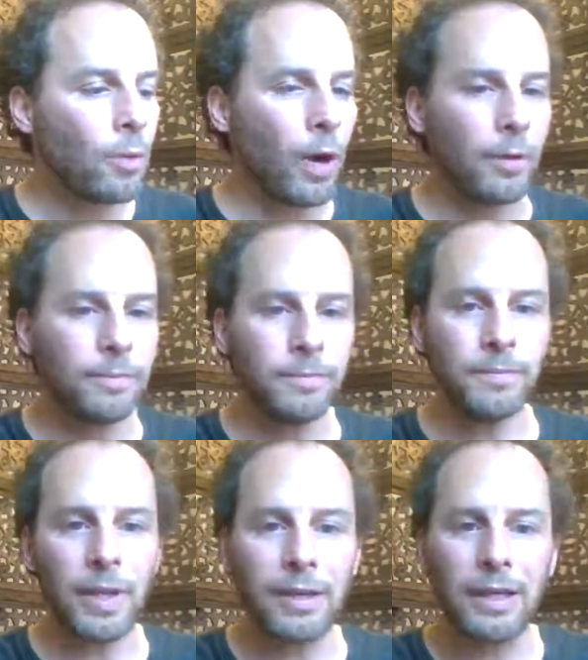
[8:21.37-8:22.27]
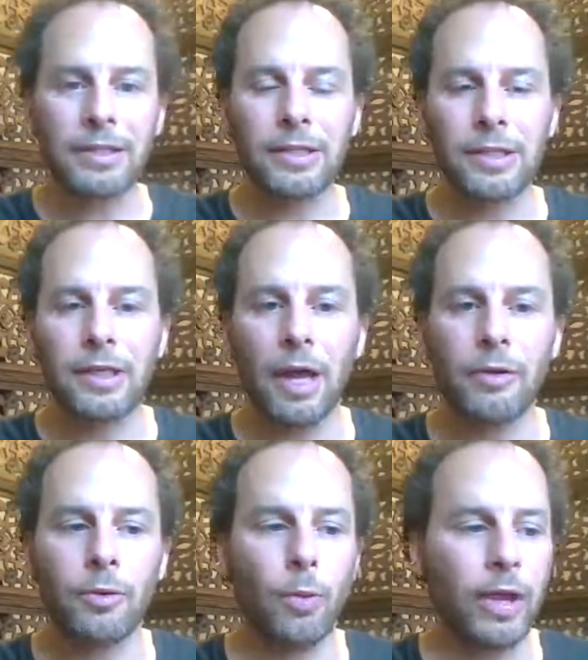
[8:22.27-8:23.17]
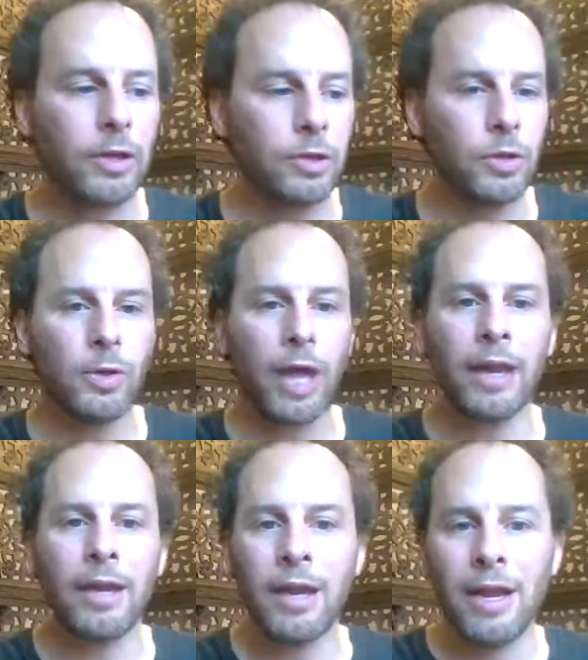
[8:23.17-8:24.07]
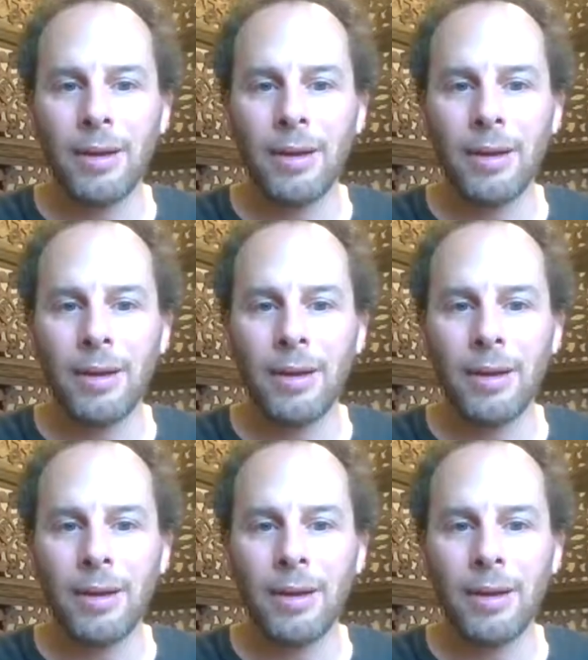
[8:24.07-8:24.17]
well, this is another way to do that.